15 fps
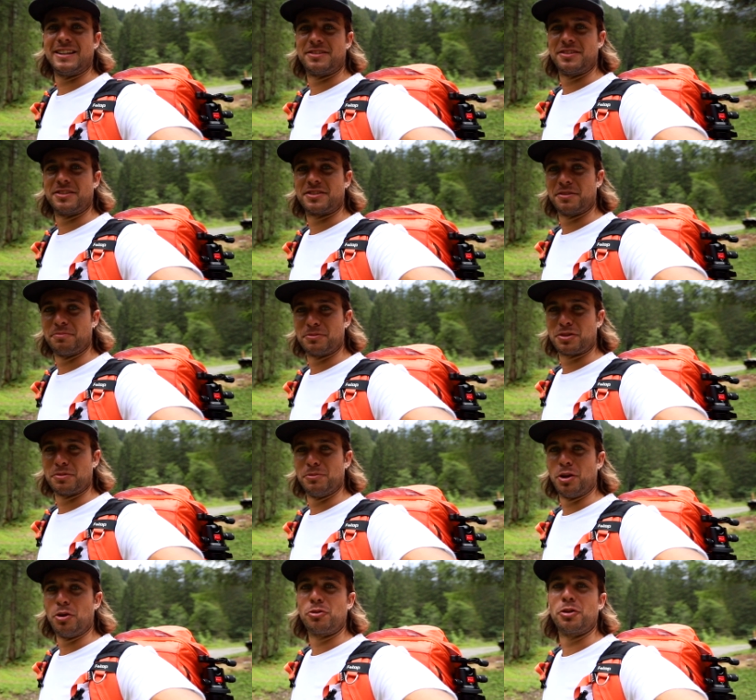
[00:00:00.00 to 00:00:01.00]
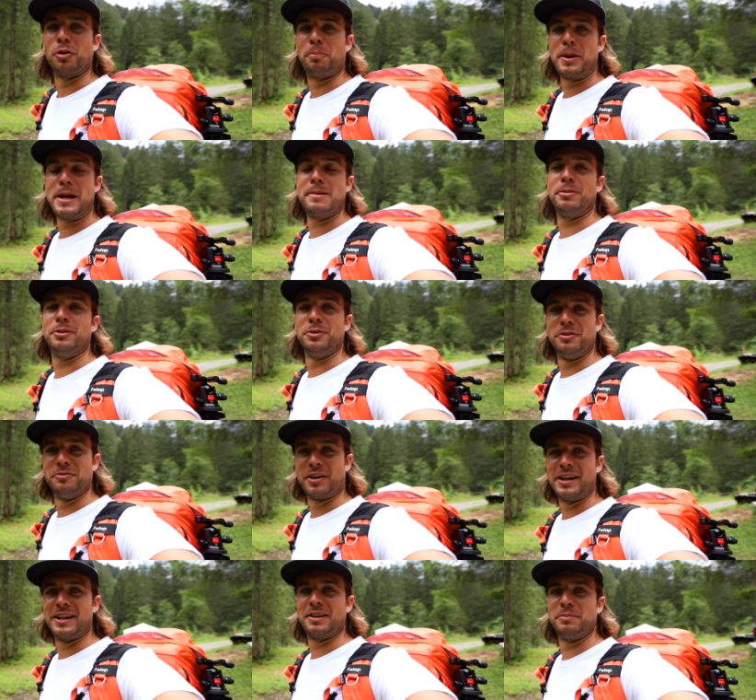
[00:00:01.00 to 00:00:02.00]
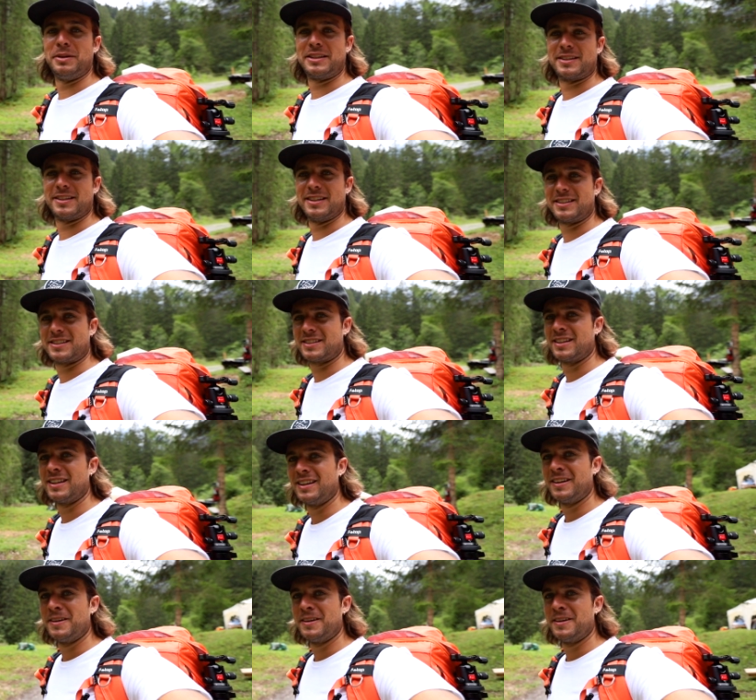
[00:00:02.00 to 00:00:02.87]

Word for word: into some some local people who invited me to this.